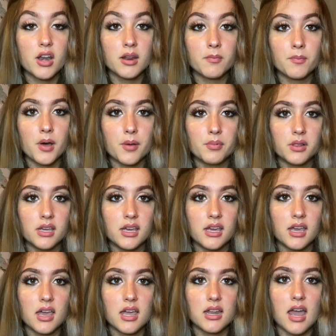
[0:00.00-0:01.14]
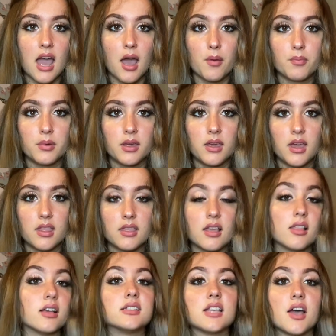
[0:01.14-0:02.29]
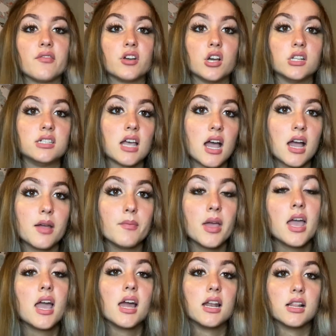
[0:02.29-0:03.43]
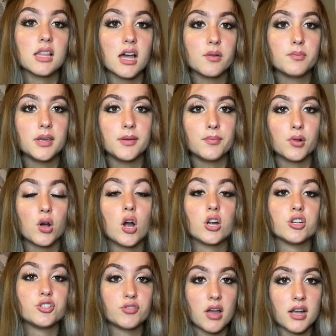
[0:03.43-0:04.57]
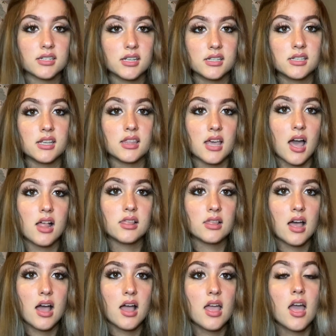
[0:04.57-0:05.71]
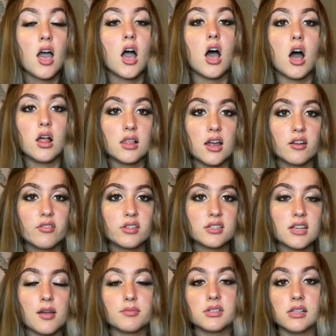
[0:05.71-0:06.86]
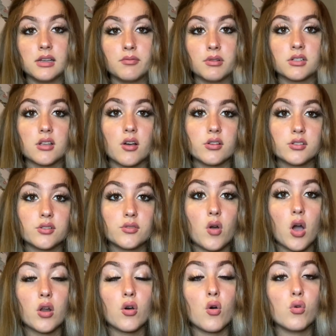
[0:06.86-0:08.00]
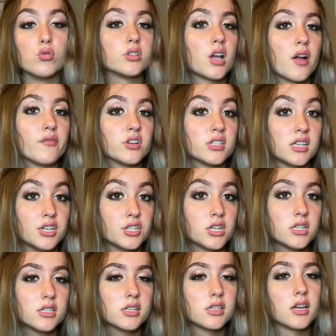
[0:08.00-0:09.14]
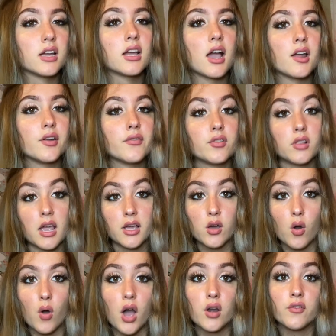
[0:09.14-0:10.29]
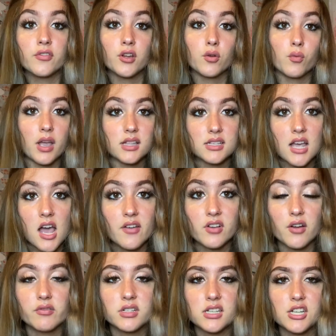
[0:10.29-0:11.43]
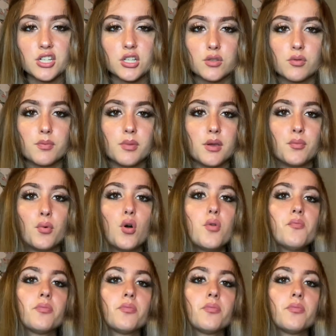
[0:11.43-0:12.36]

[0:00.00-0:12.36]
and bubbly and happy, and they like to have a good time, and a lot of people are attracted to that a lot. A lot of the times Libras also know how to hold conversations, and they kind of like go out of their way to have conversations with people,